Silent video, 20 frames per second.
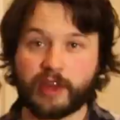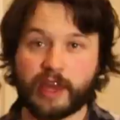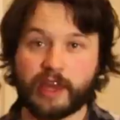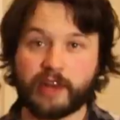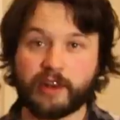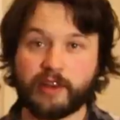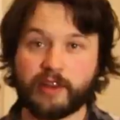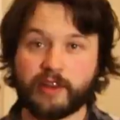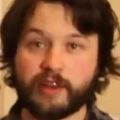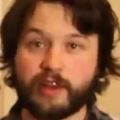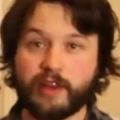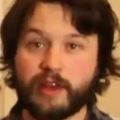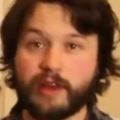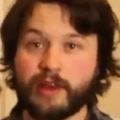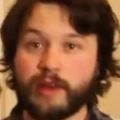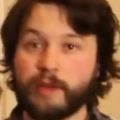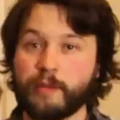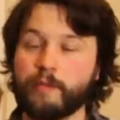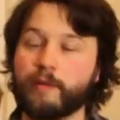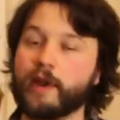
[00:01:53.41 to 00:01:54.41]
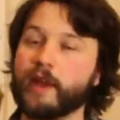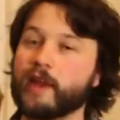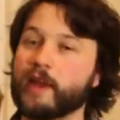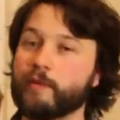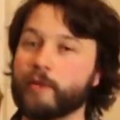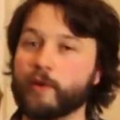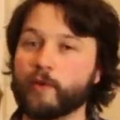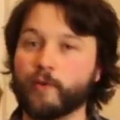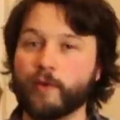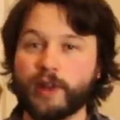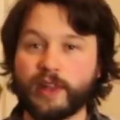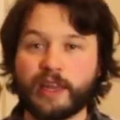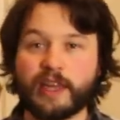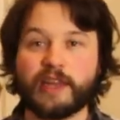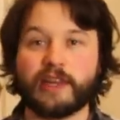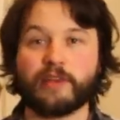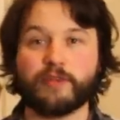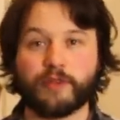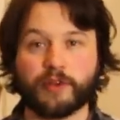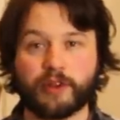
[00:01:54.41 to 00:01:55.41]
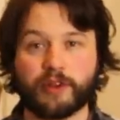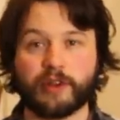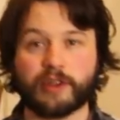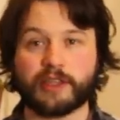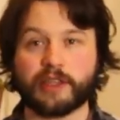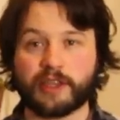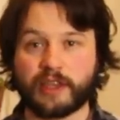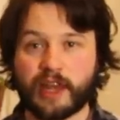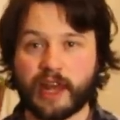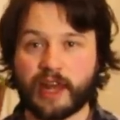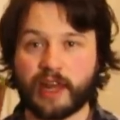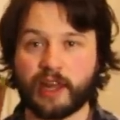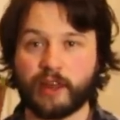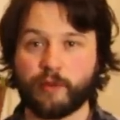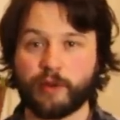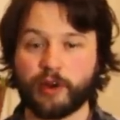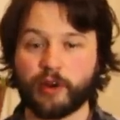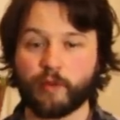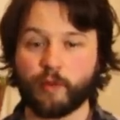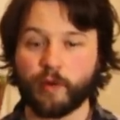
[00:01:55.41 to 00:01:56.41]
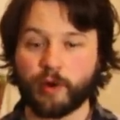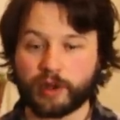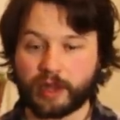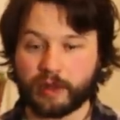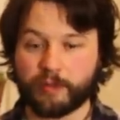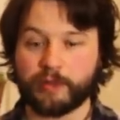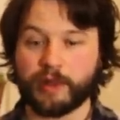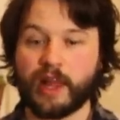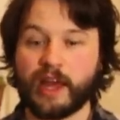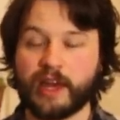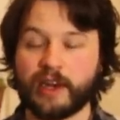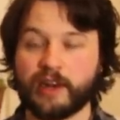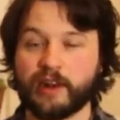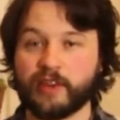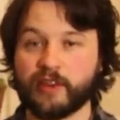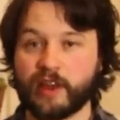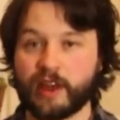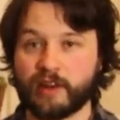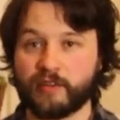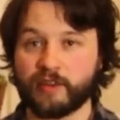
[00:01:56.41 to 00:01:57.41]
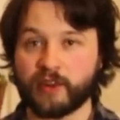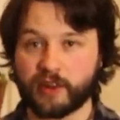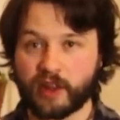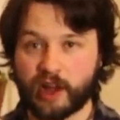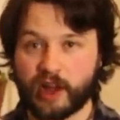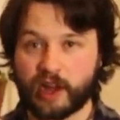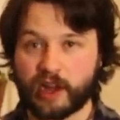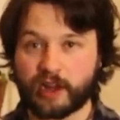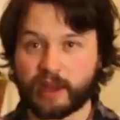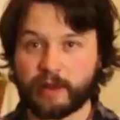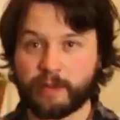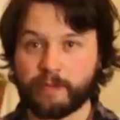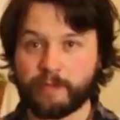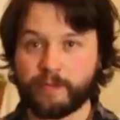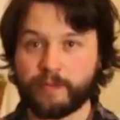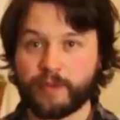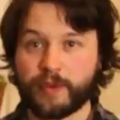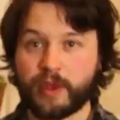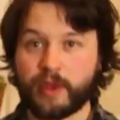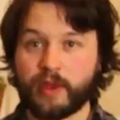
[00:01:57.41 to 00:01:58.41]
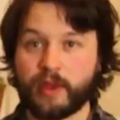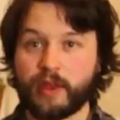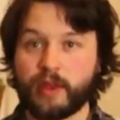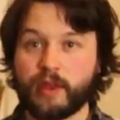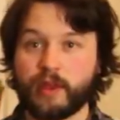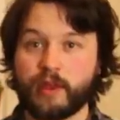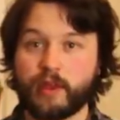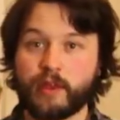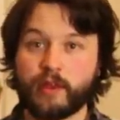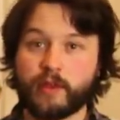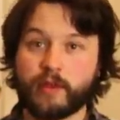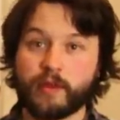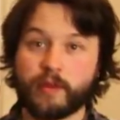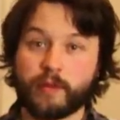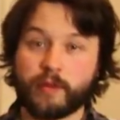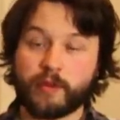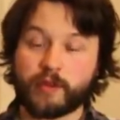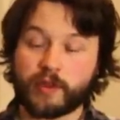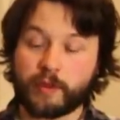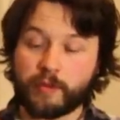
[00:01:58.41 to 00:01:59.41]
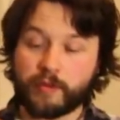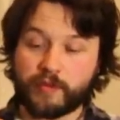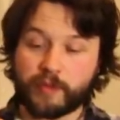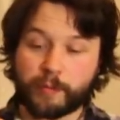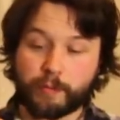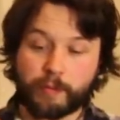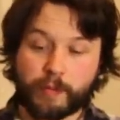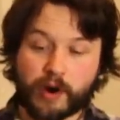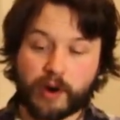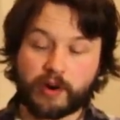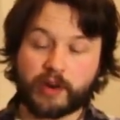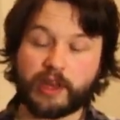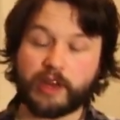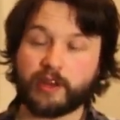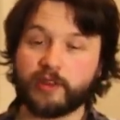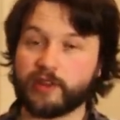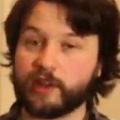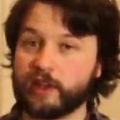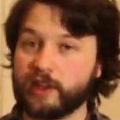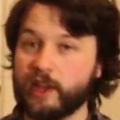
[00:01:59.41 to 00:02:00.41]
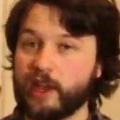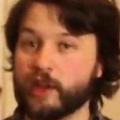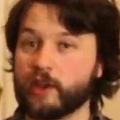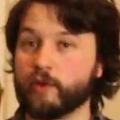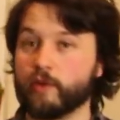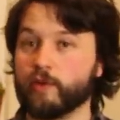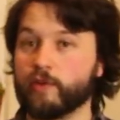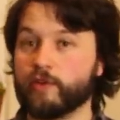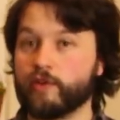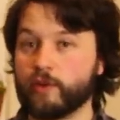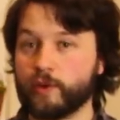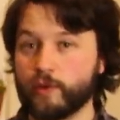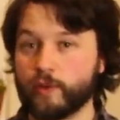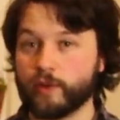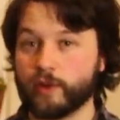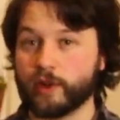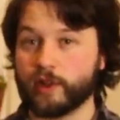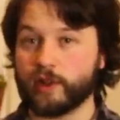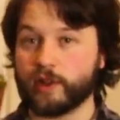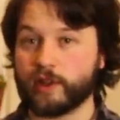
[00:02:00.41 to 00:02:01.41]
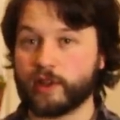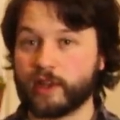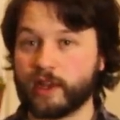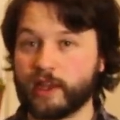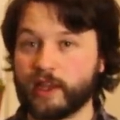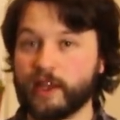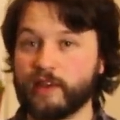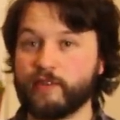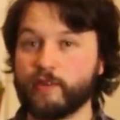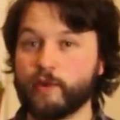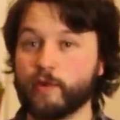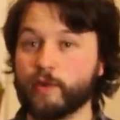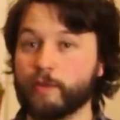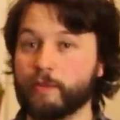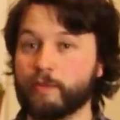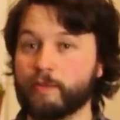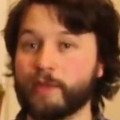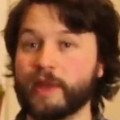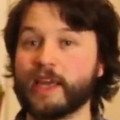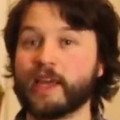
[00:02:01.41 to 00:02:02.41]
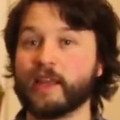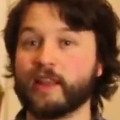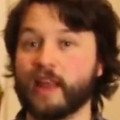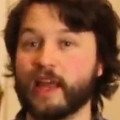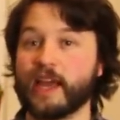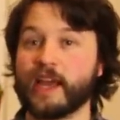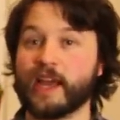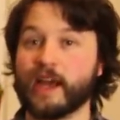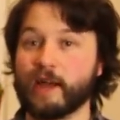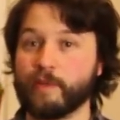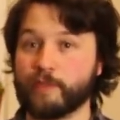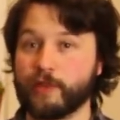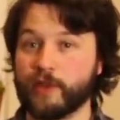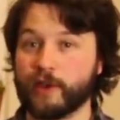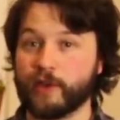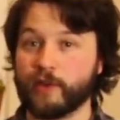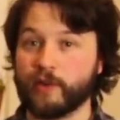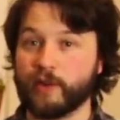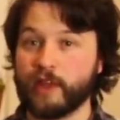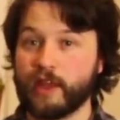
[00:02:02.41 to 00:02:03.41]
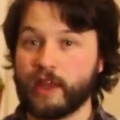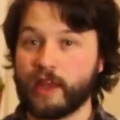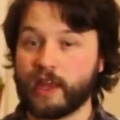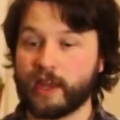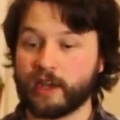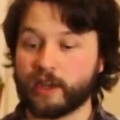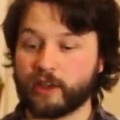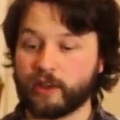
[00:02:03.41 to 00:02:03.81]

gates, but it can be really difficult to tell when you're working blind inside of the lock. Some of the markings on Yako's tool can give you a big leg up, though, in